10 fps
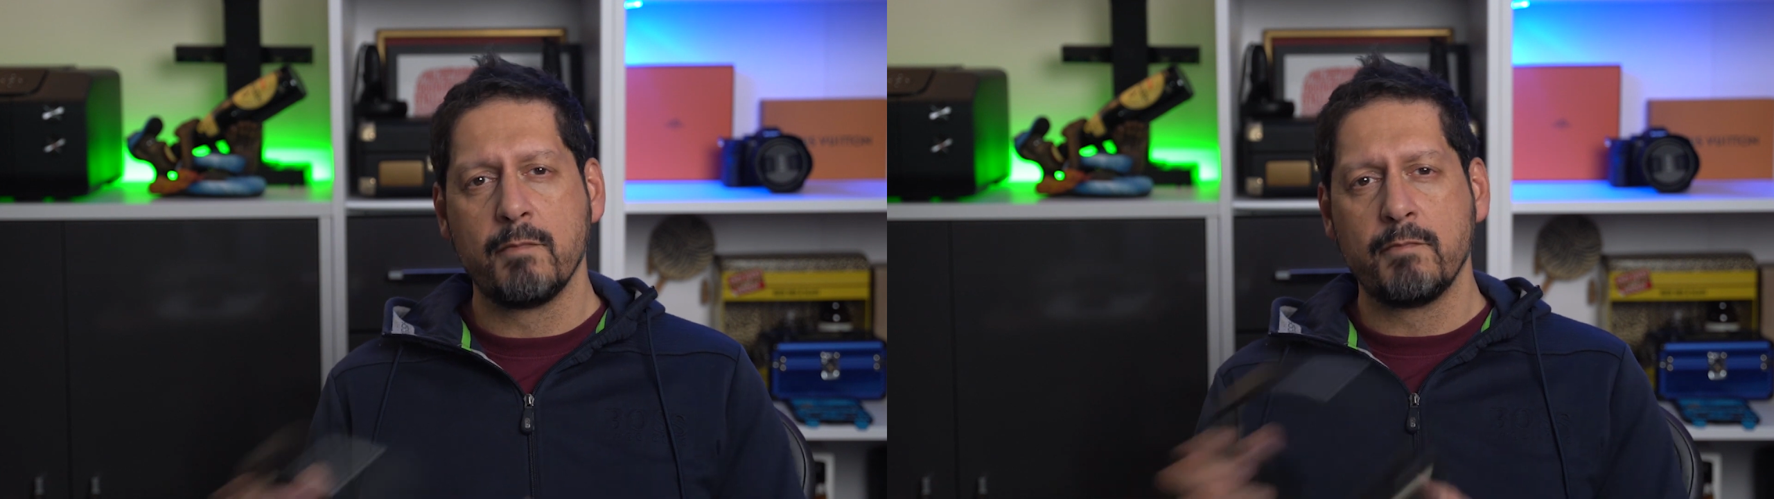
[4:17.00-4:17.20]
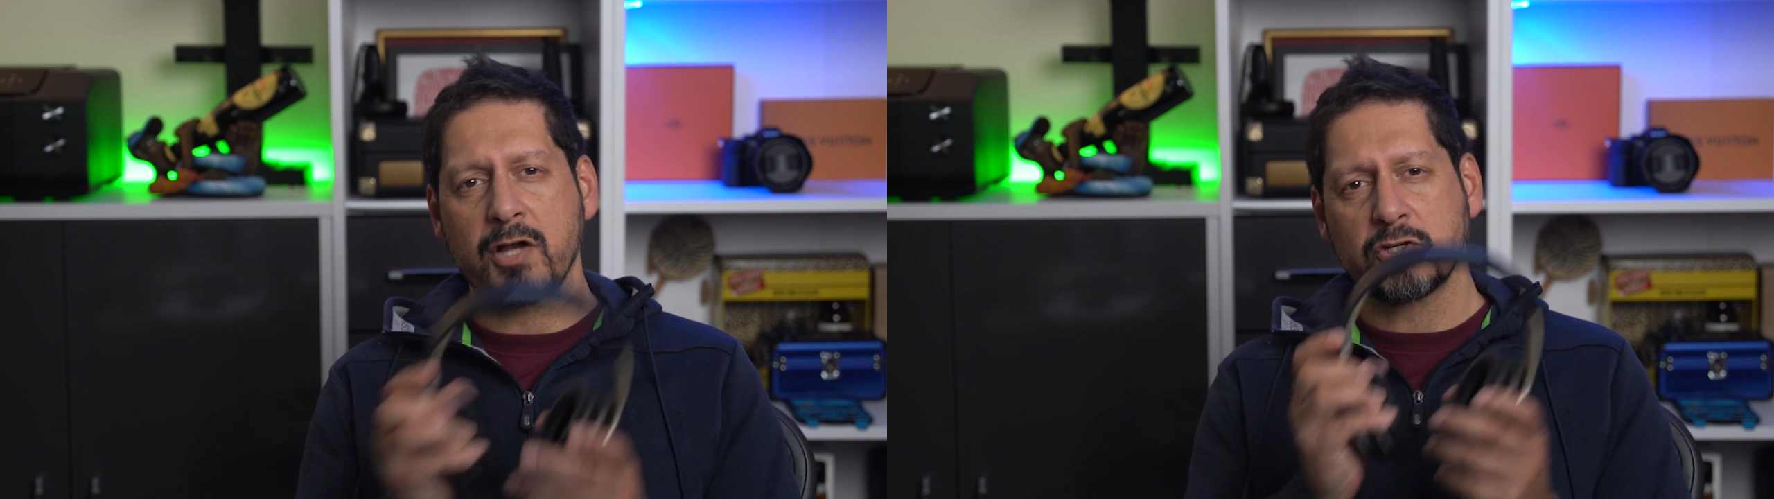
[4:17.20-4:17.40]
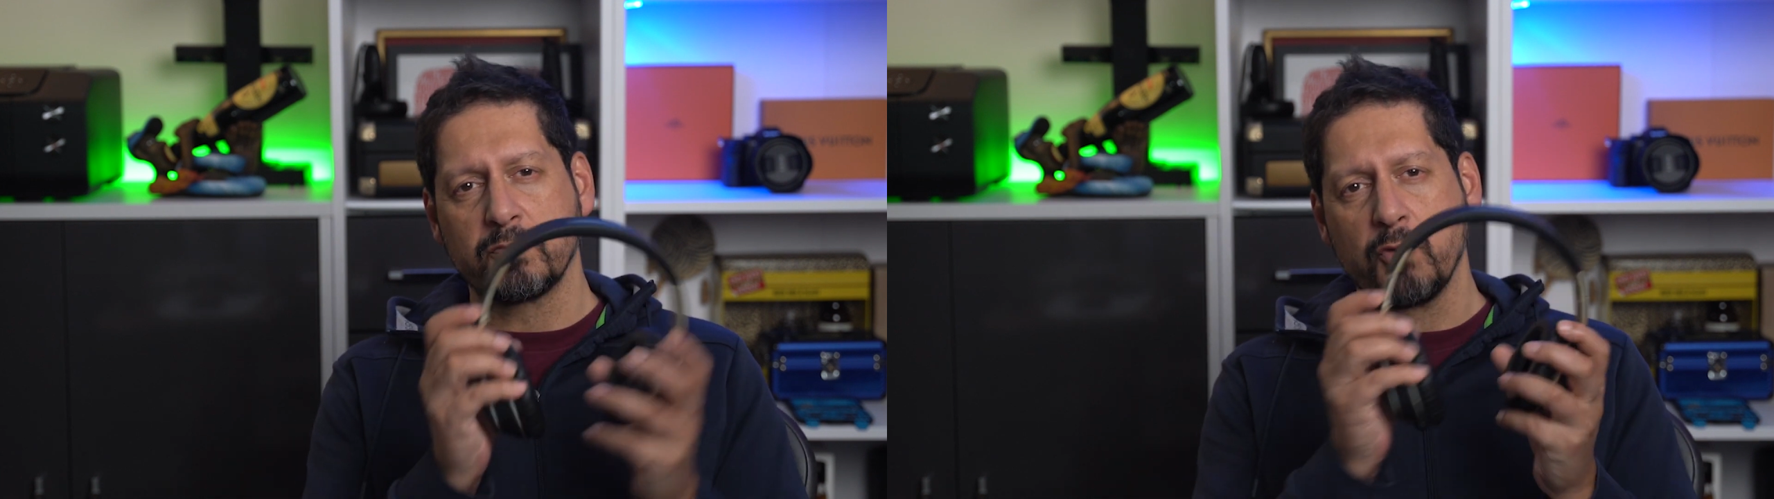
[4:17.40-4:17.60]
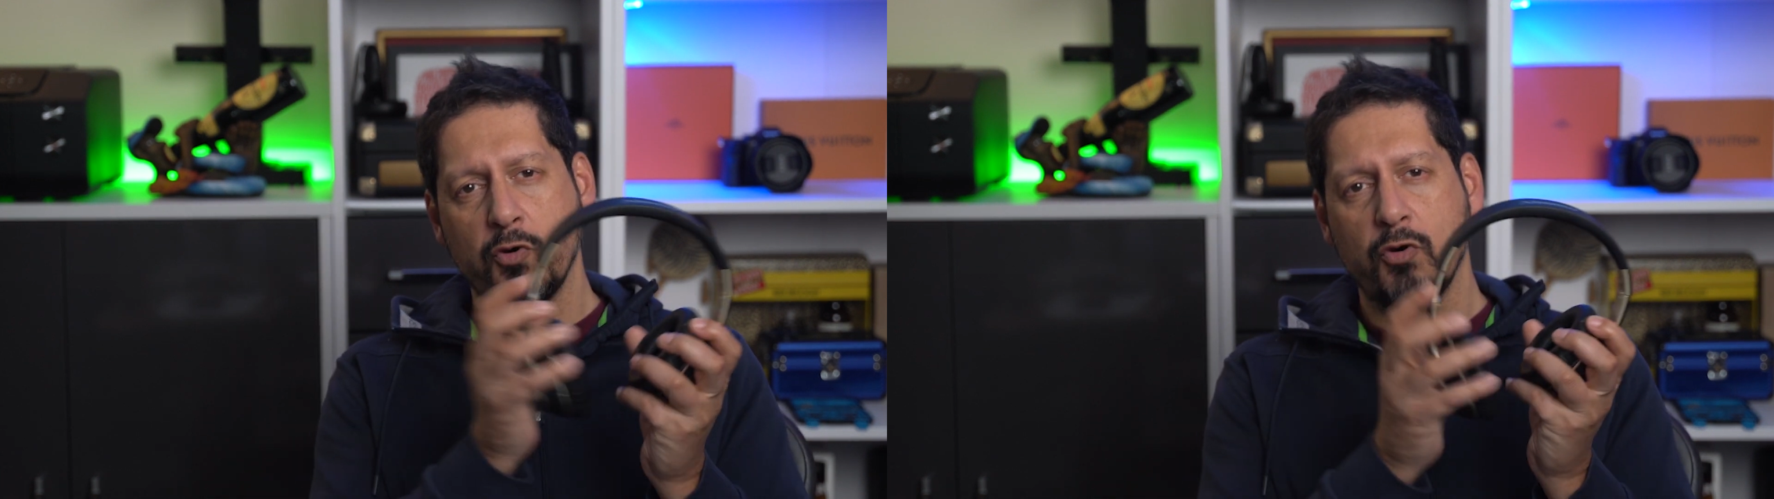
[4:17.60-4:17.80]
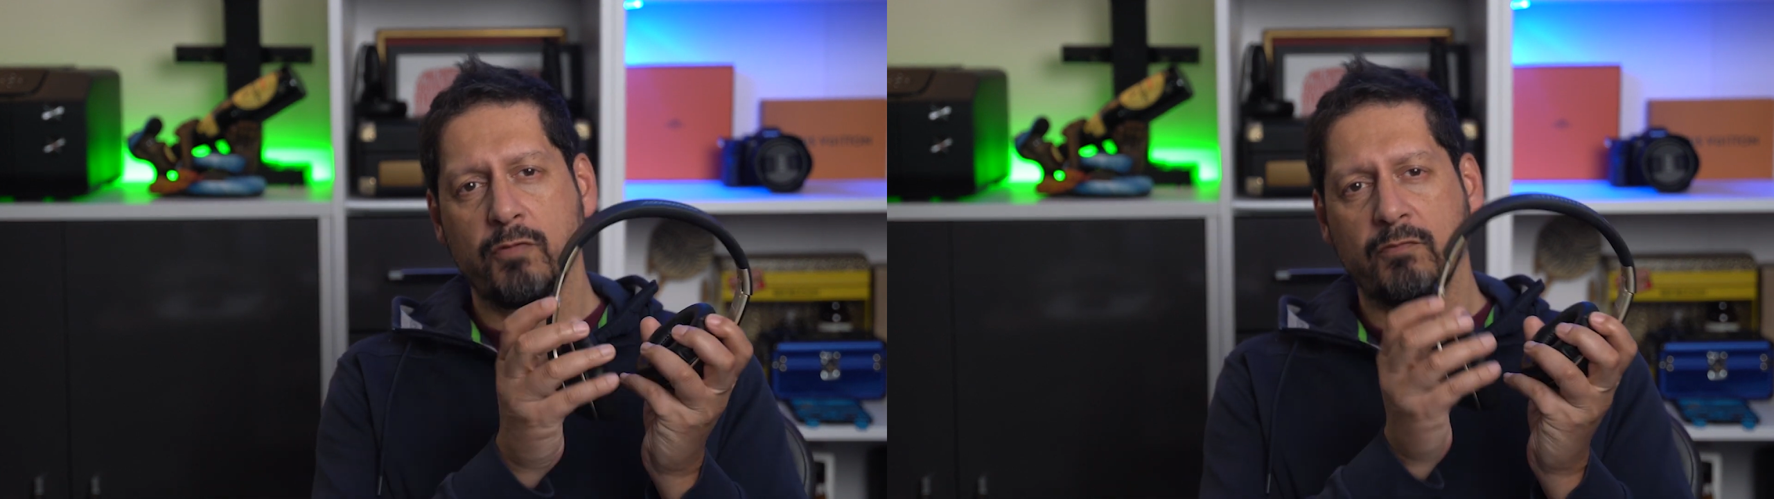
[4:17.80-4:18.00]
Much
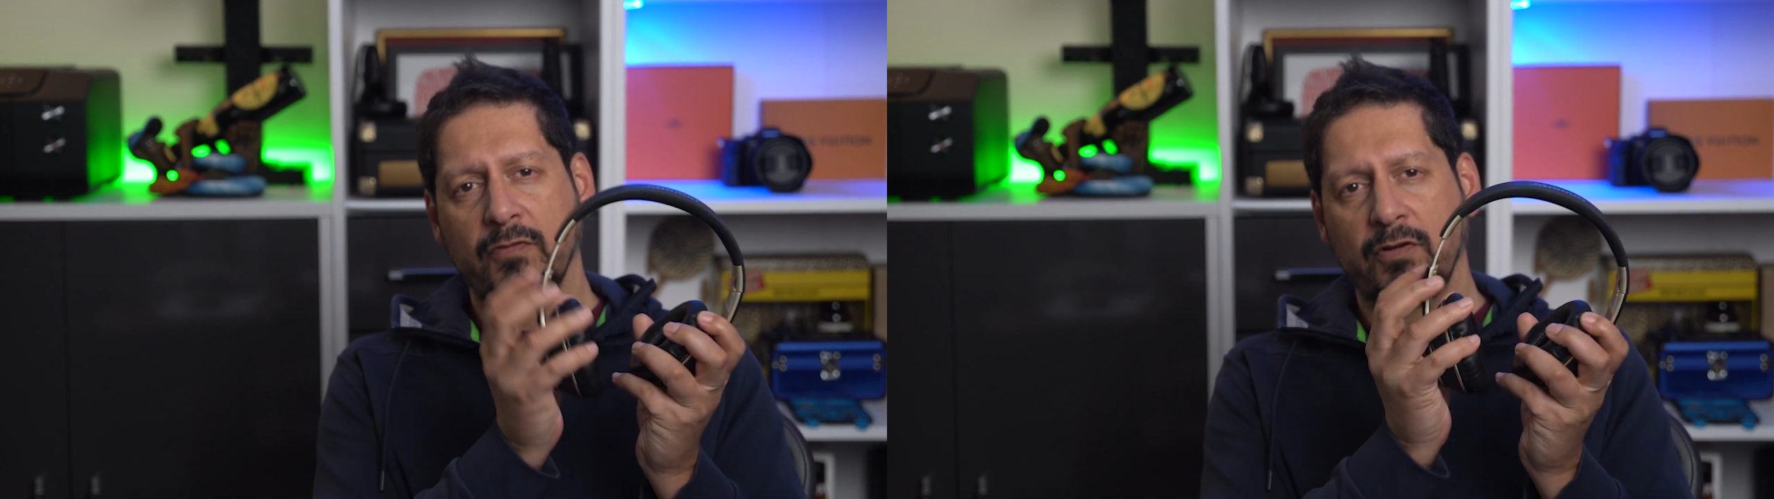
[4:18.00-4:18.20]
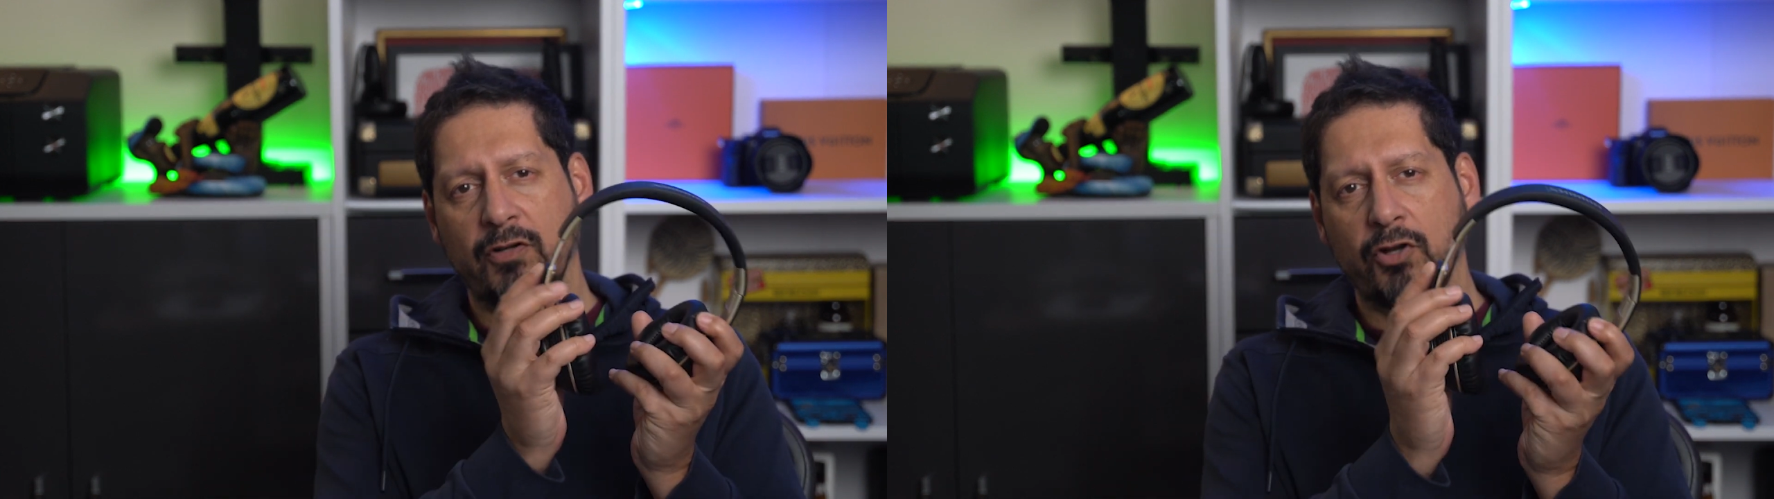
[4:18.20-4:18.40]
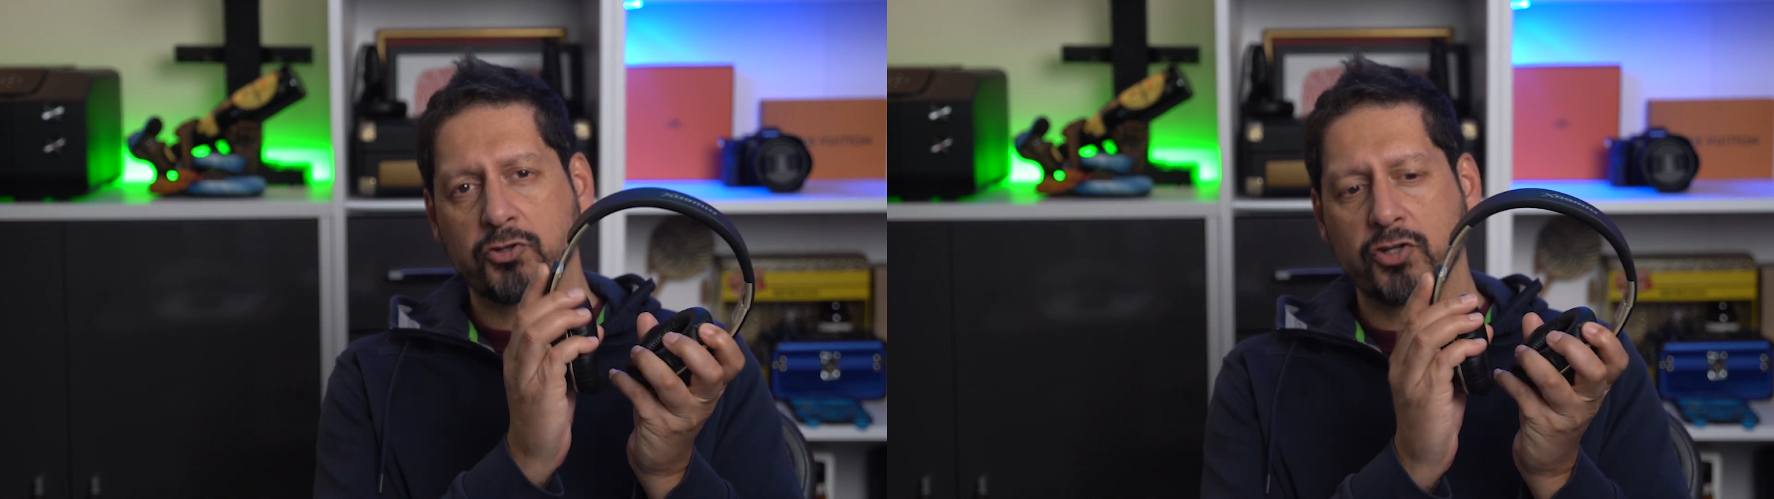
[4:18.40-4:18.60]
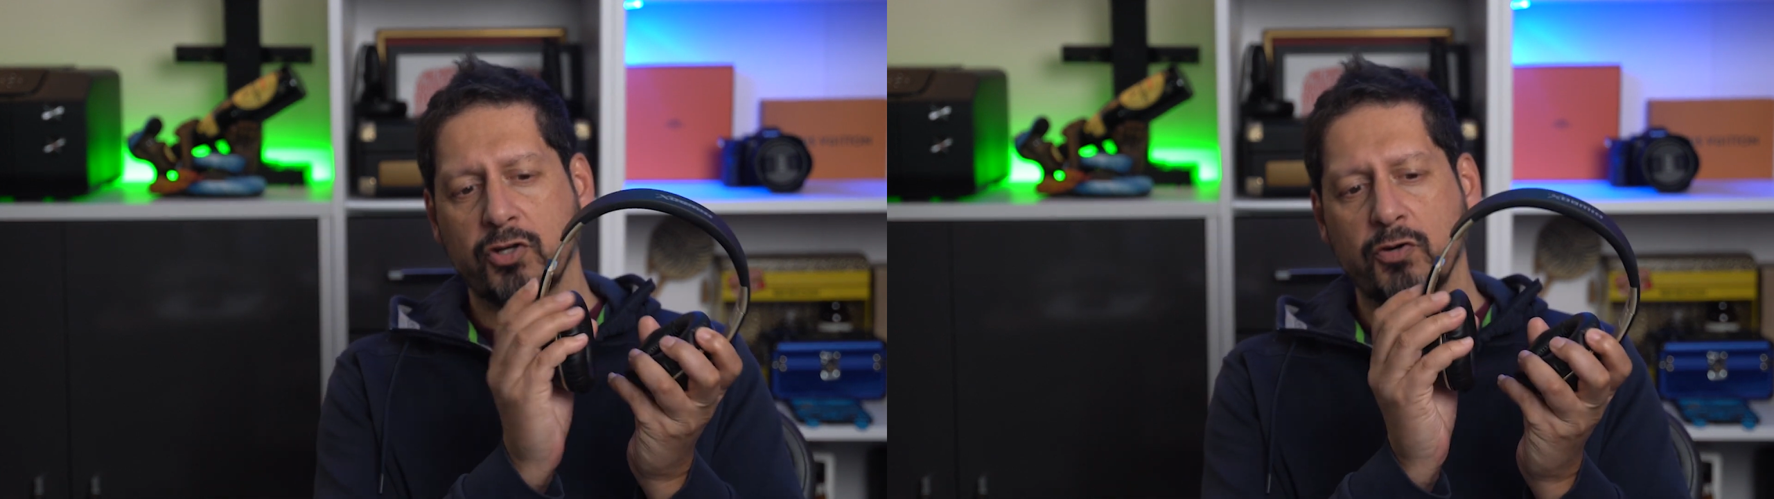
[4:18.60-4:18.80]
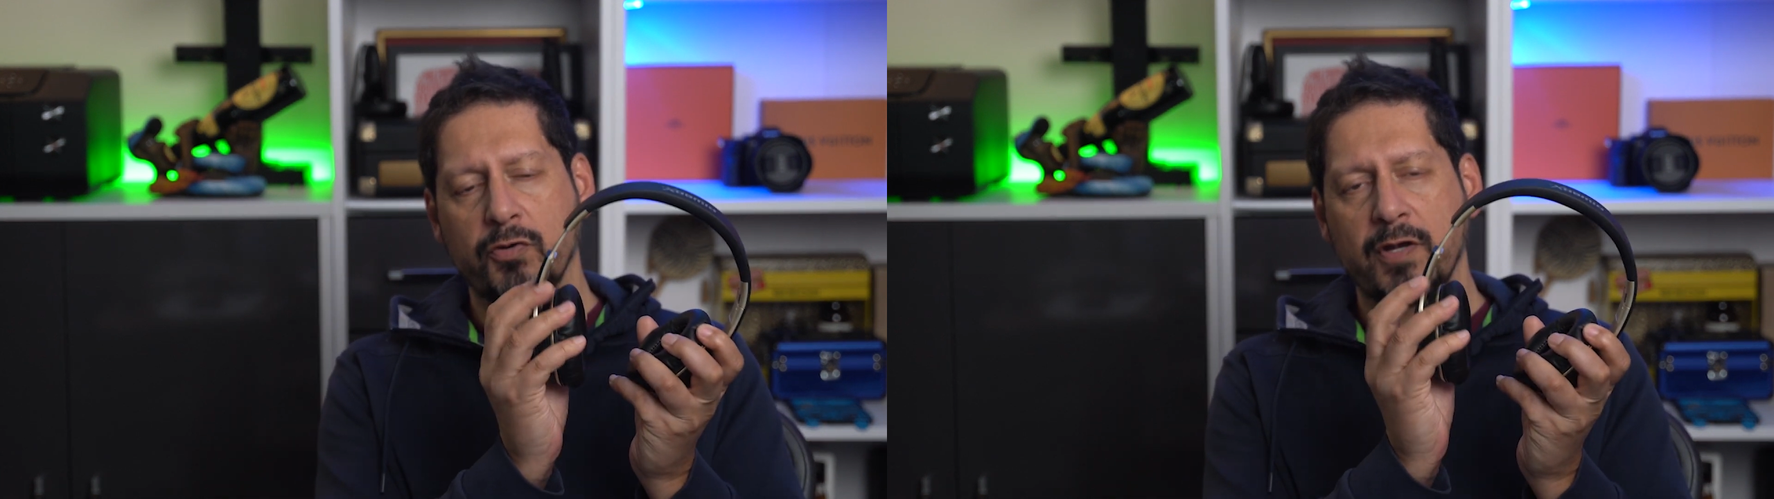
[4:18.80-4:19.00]
more
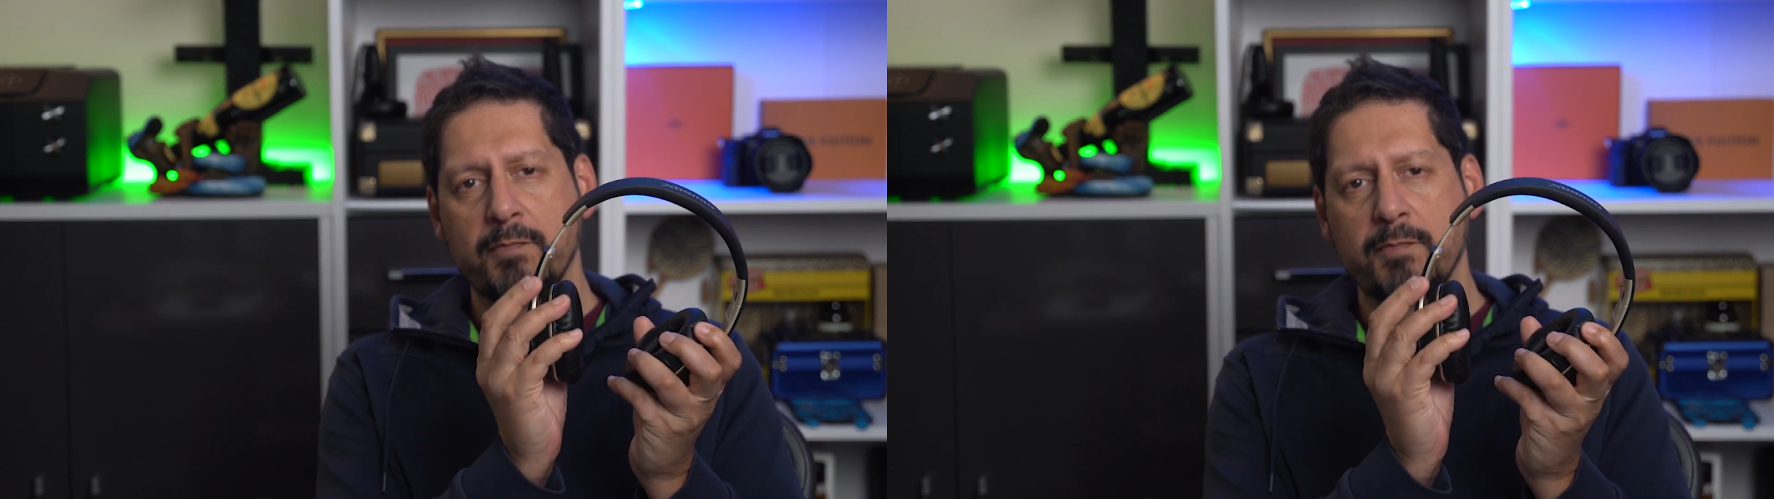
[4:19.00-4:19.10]
logical,